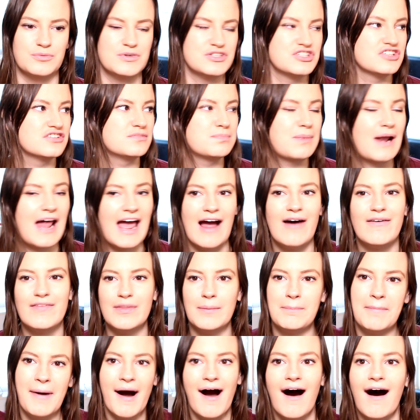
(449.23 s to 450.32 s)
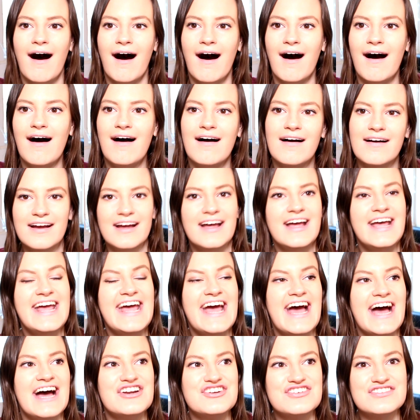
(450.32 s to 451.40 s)
or we'd just play out in the park
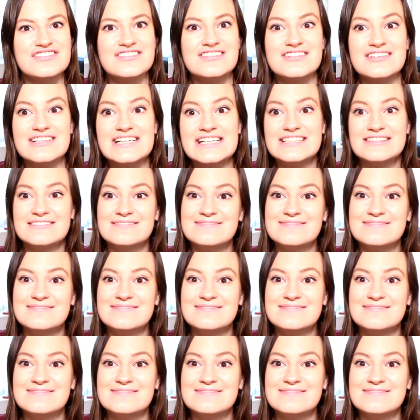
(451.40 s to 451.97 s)
and just